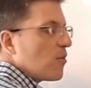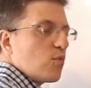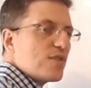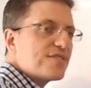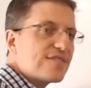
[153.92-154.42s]

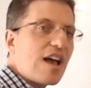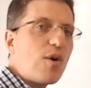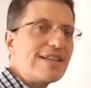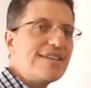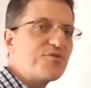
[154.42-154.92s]
this is how
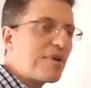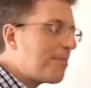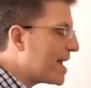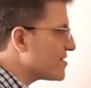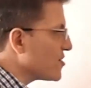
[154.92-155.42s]
I teach my
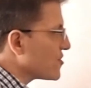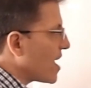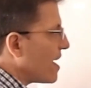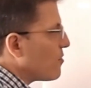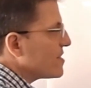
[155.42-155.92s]
patients.
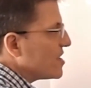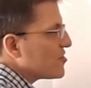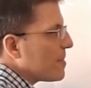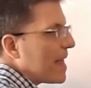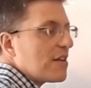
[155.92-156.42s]
I
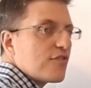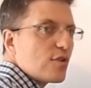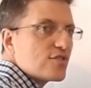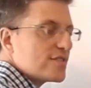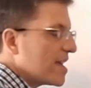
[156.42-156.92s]
teach them that
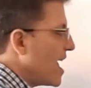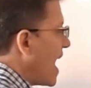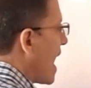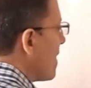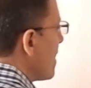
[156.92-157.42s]
first, and